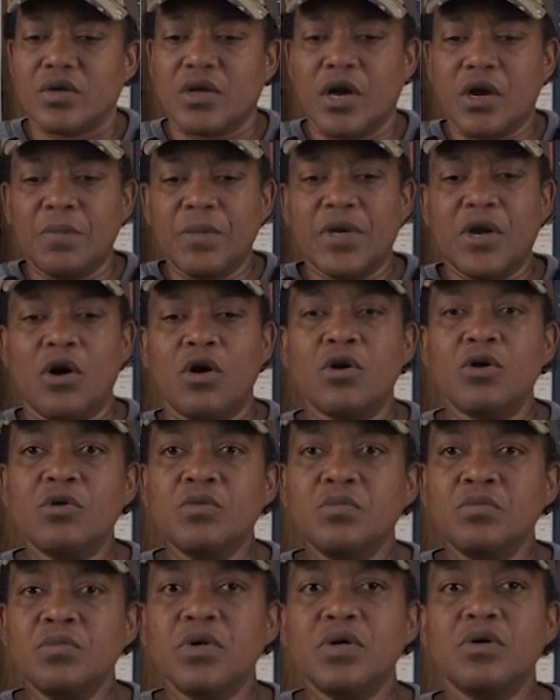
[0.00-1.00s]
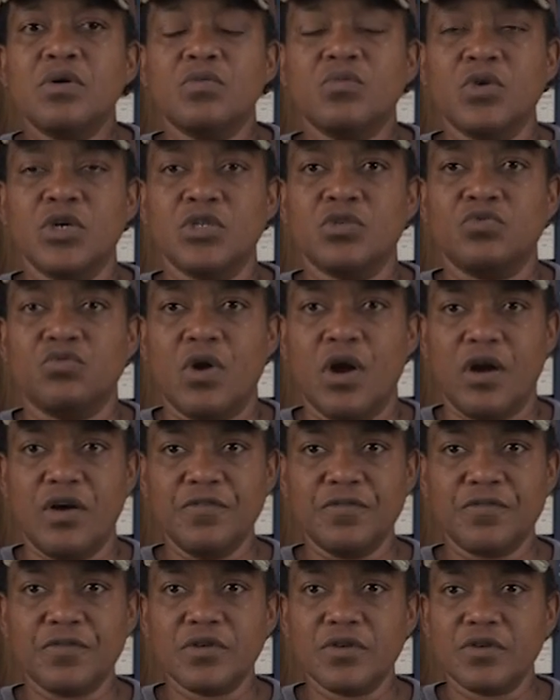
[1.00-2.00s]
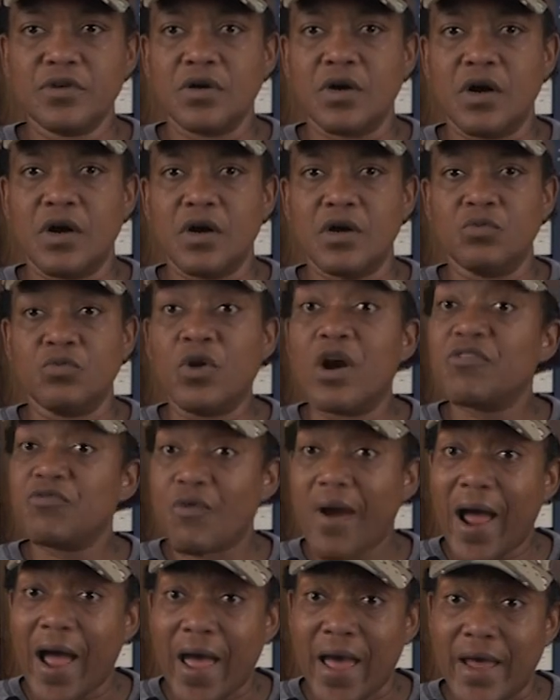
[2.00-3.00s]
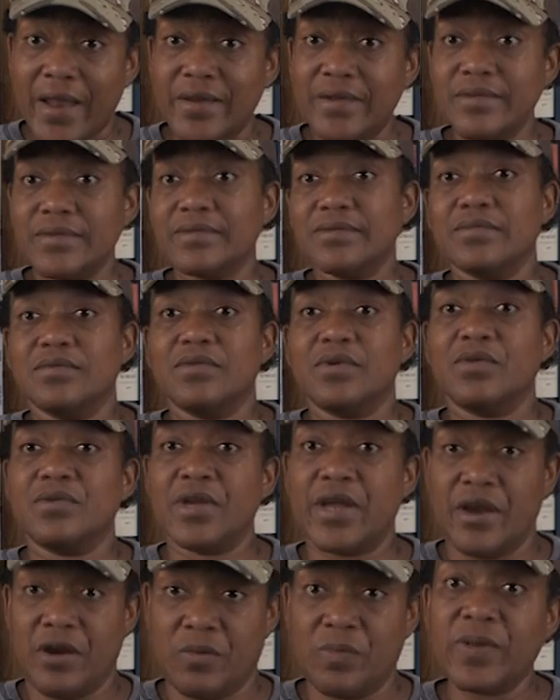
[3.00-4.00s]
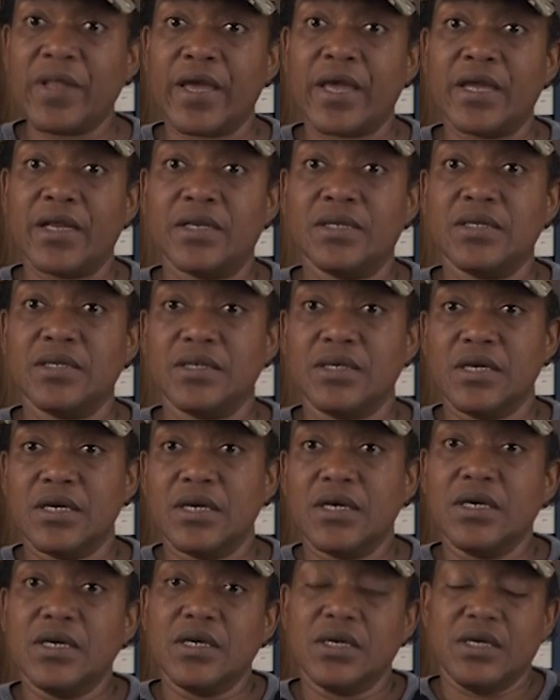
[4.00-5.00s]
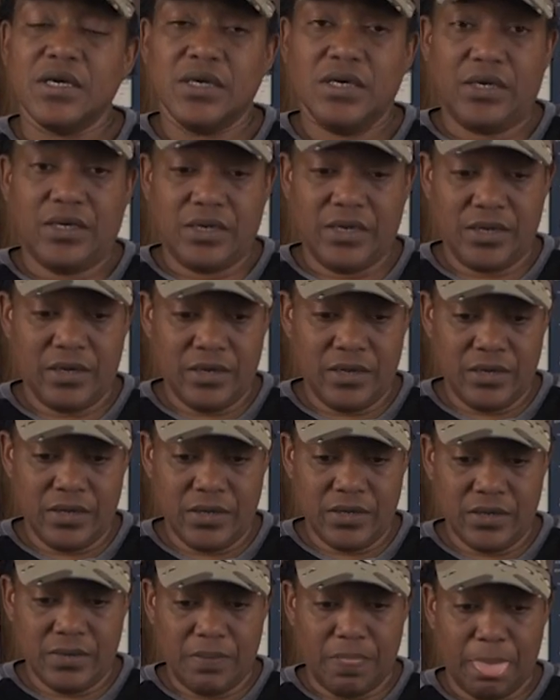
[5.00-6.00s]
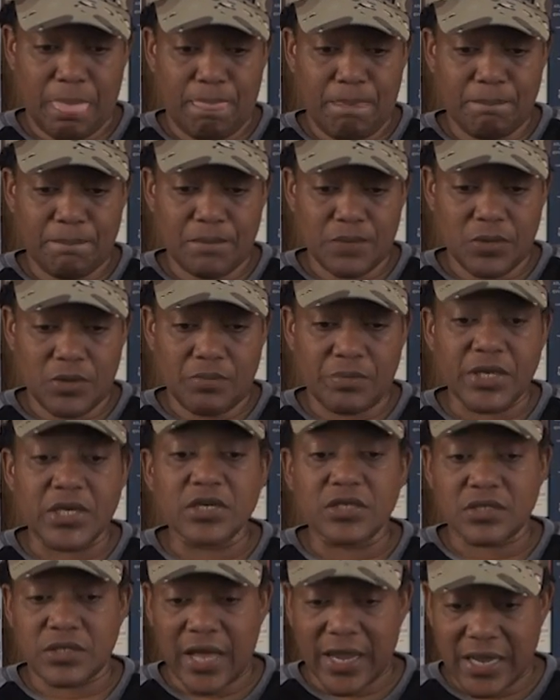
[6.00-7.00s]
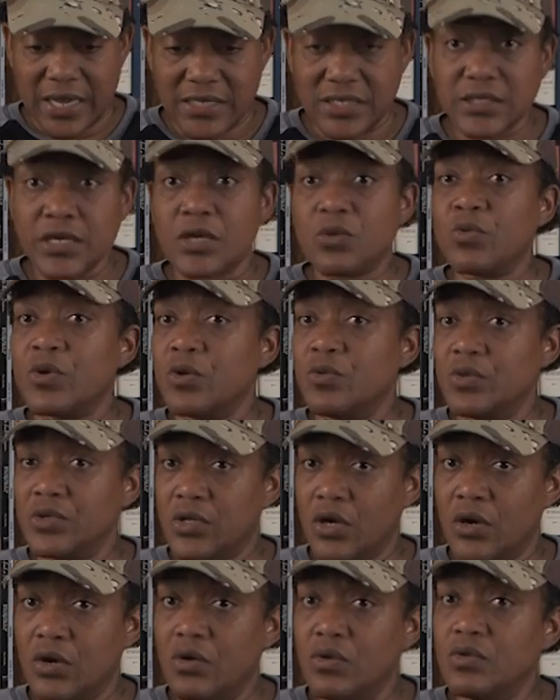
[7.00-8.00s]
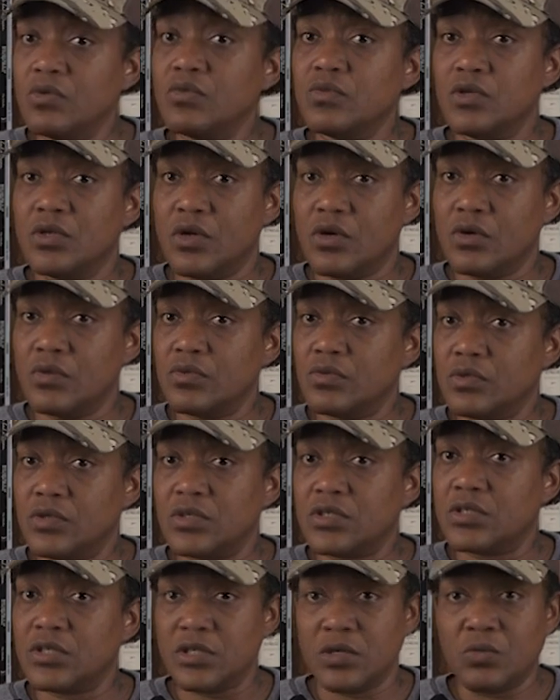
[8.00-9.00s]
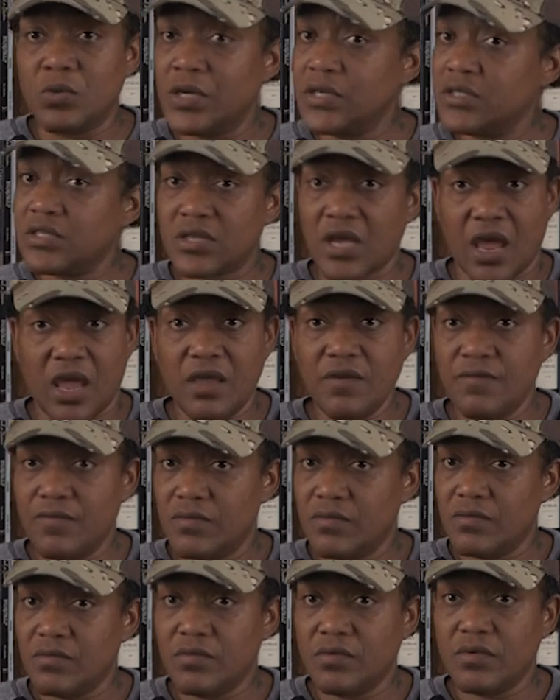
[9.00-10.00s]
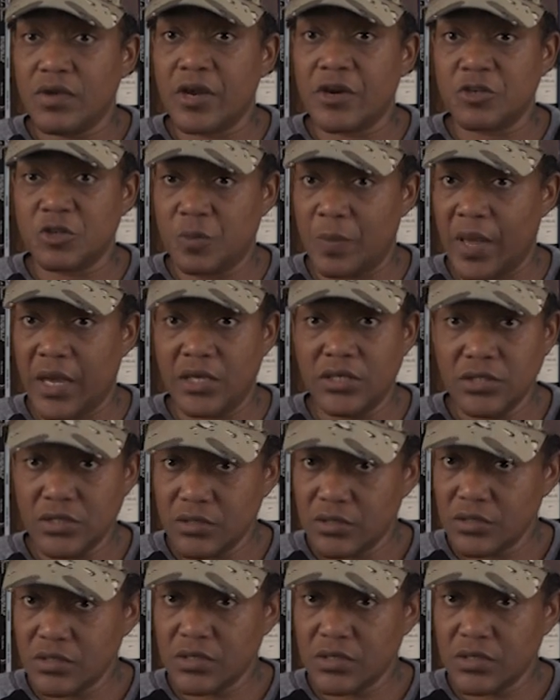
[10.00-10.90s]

Coming home was rough, rough ride on the airplane. Because, like I said, we were told, you know, it still wasn't safe, airspace.